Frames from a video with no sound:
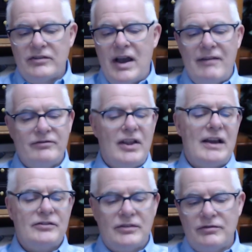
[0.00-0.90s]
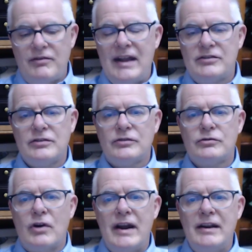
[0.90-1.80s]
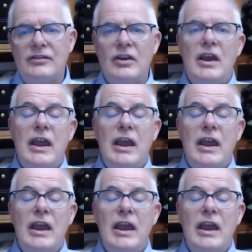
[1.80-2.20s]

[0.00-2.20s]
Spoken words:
hot flashes, vaginal dryness,